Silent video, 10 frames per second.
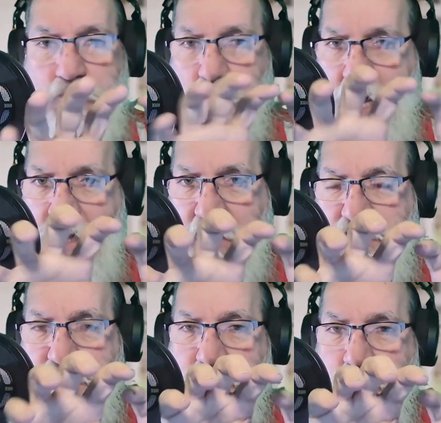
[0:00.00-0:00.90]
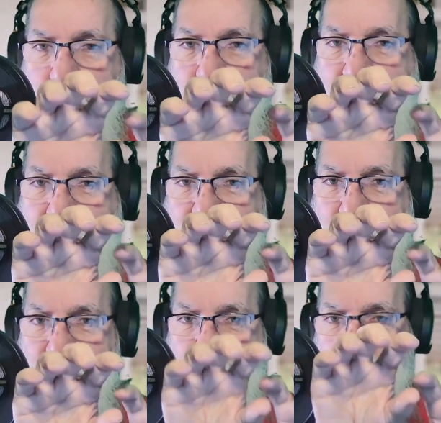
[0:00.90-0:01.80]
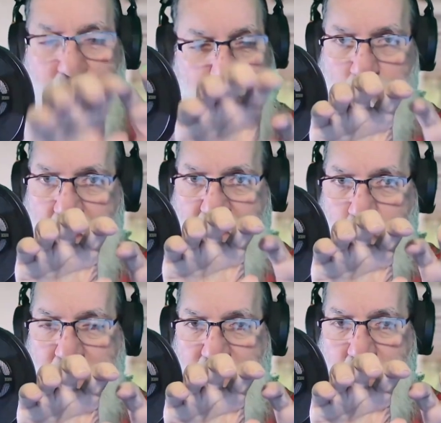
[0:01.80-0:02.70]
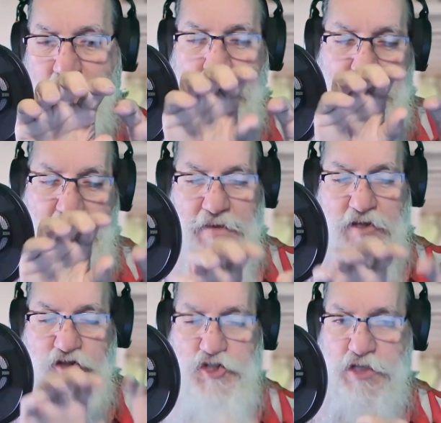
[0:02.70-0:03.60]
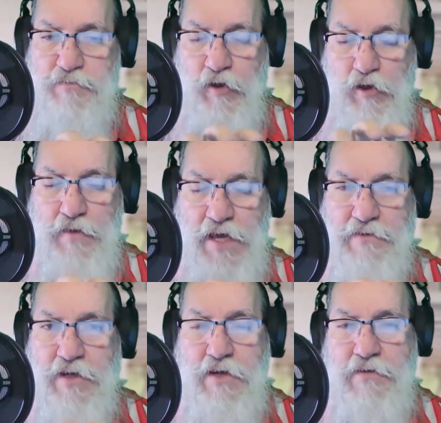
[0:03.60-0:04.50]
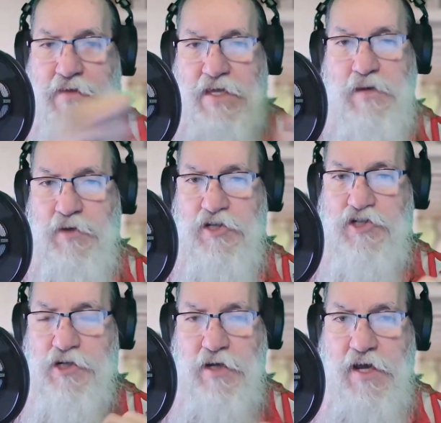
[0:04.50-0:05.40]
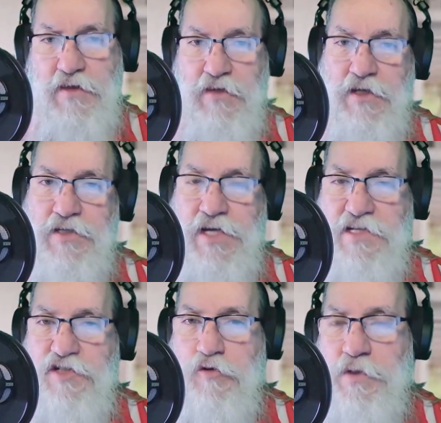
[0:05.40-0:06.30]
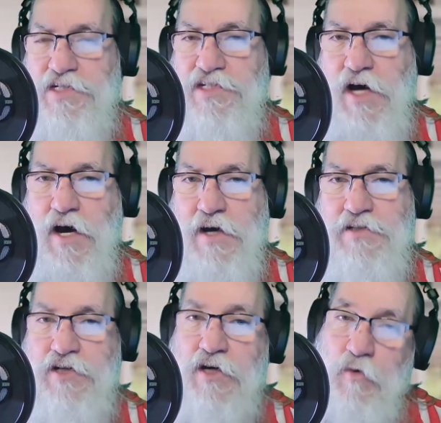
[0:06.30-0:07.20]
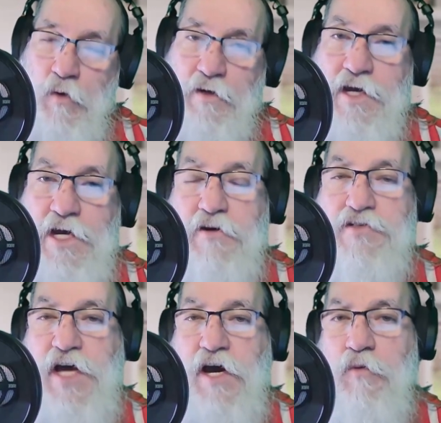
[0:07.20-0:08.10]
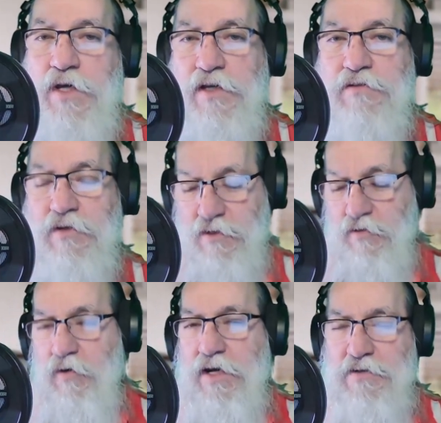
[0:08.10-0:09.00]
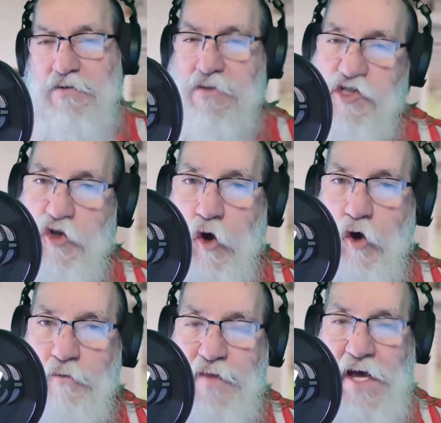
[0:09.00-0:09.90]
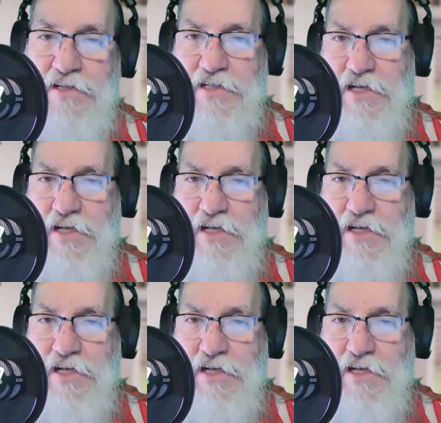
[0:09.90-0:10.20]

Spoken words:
X, whatever X is? And that's right there. And then just below that, the image and the text switch sides. Well, here's how we can, solve that,